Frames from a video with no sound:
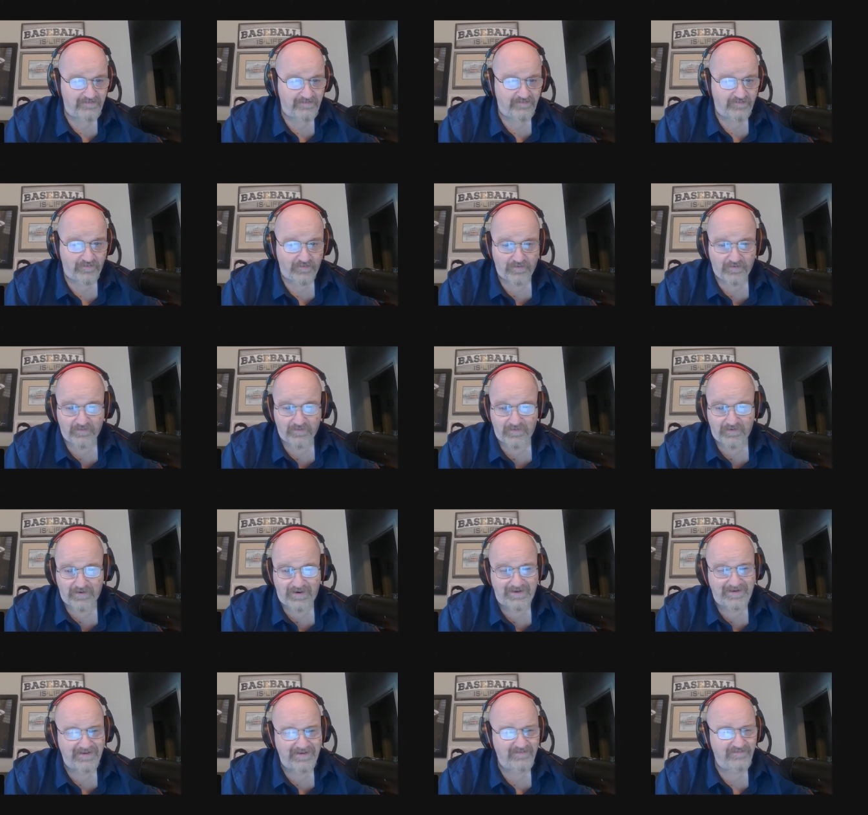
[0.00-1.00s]
during
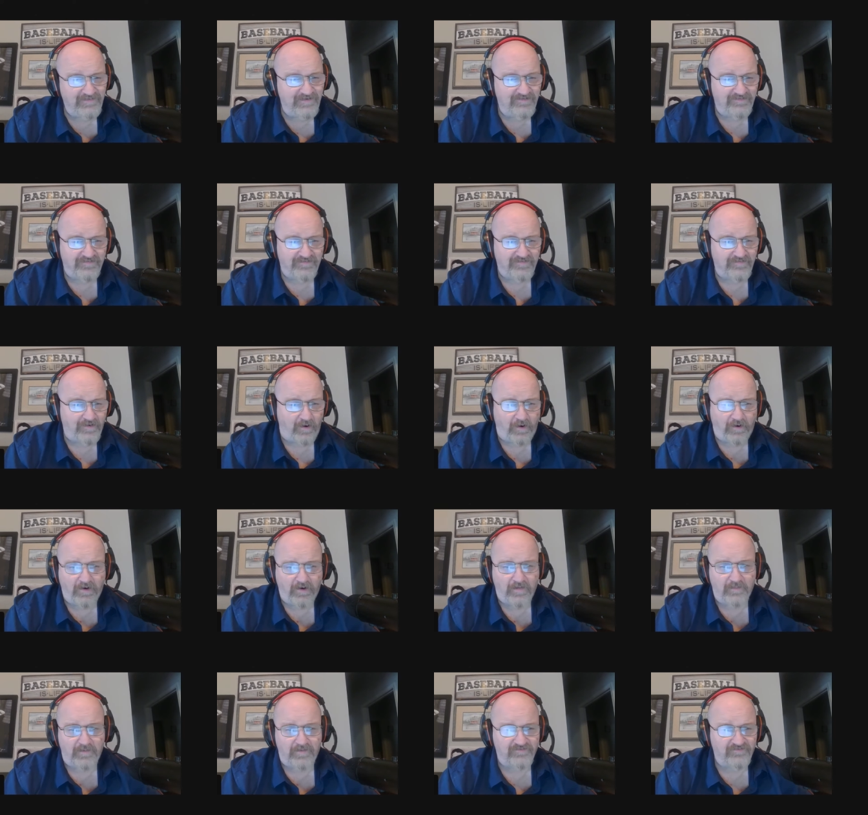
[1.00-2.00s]
any of these horrible,